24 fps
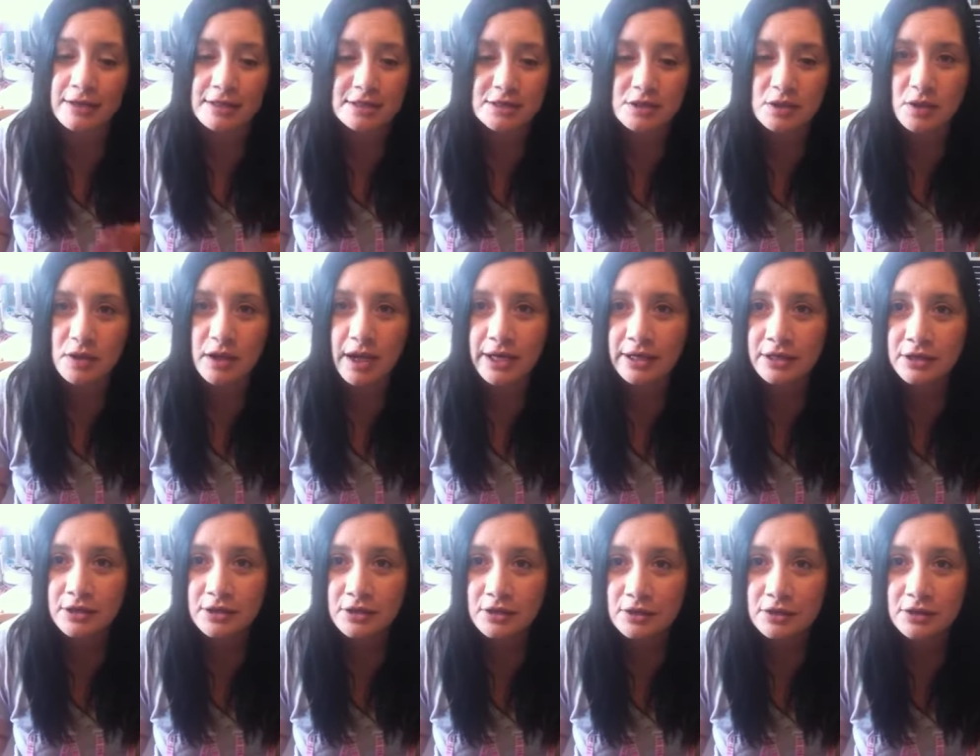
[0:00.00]
So I
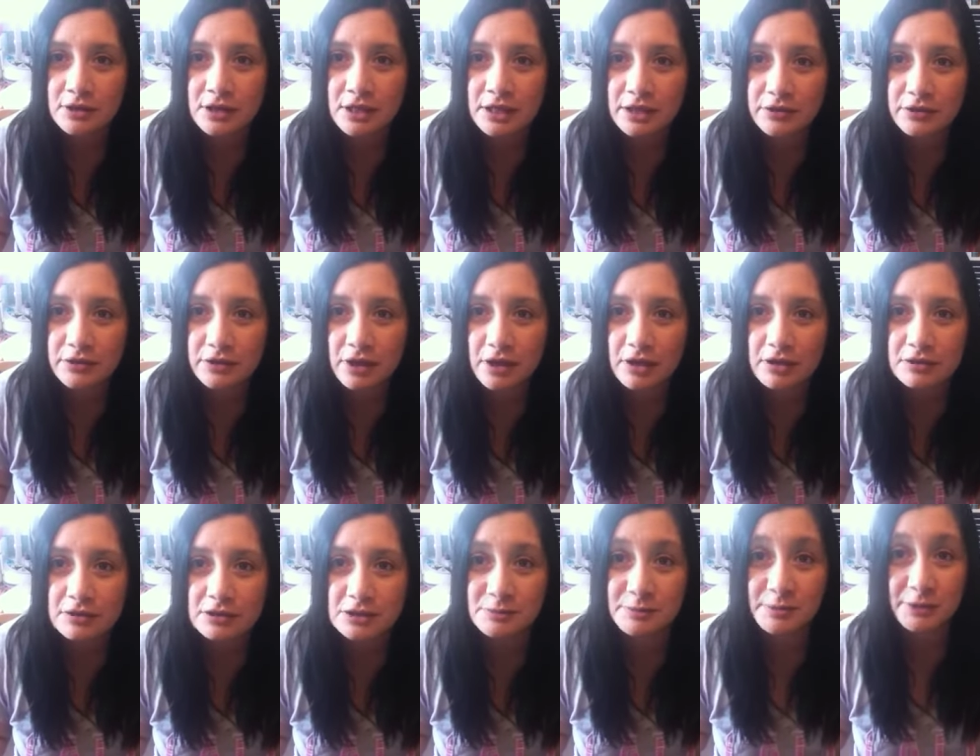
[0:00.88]
could earn
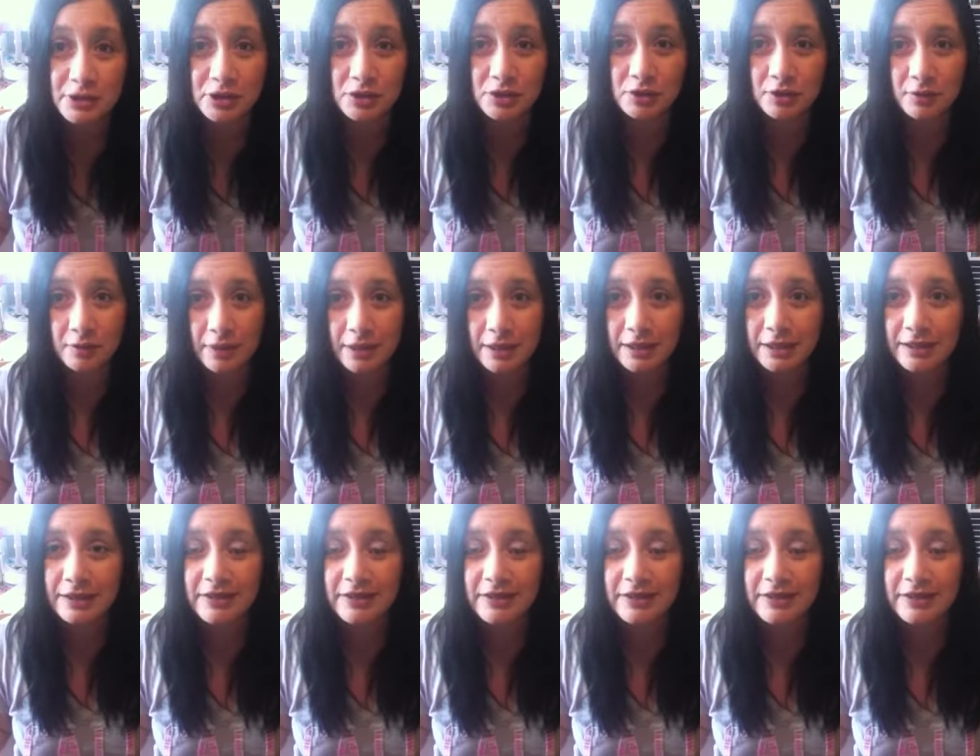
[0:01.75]
$100, but you know what?